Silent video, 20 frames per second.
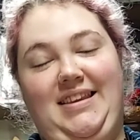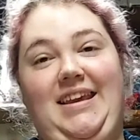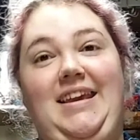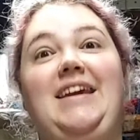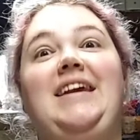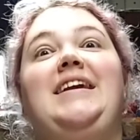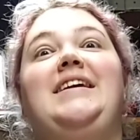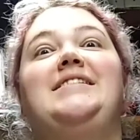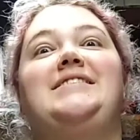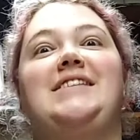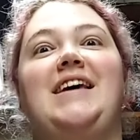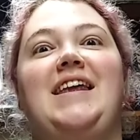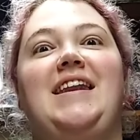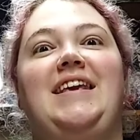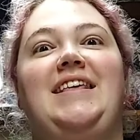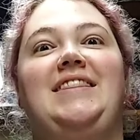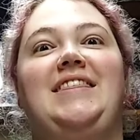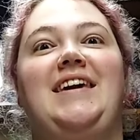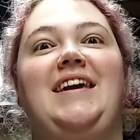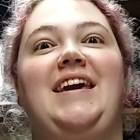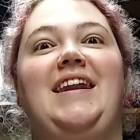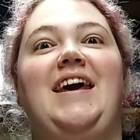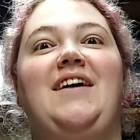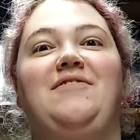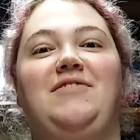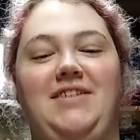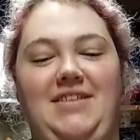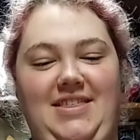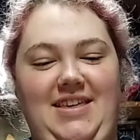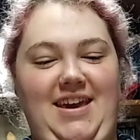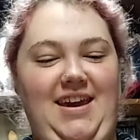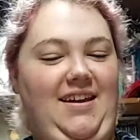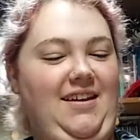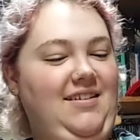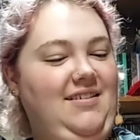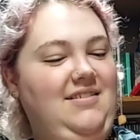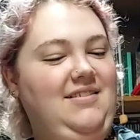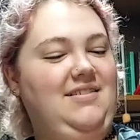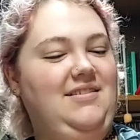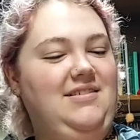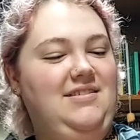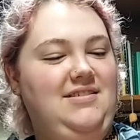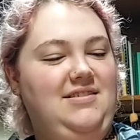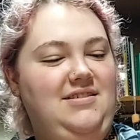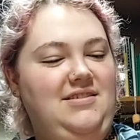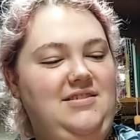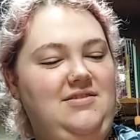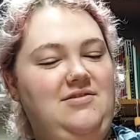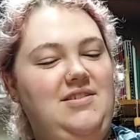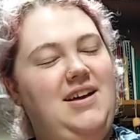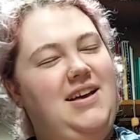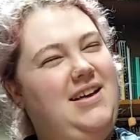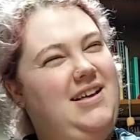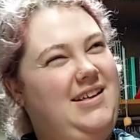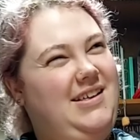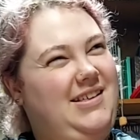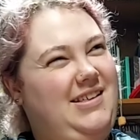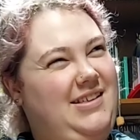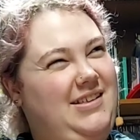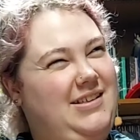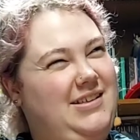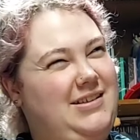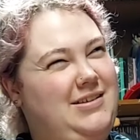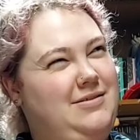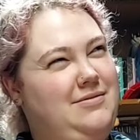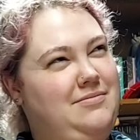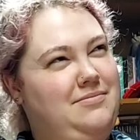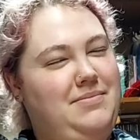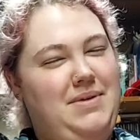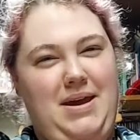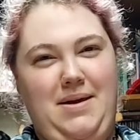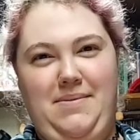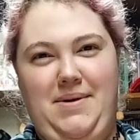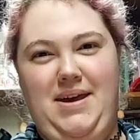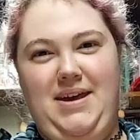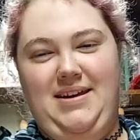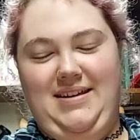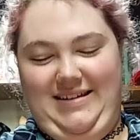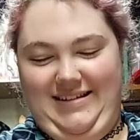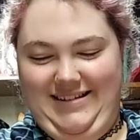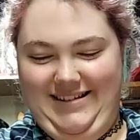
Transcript: He eats anything and everything. Well, maybe.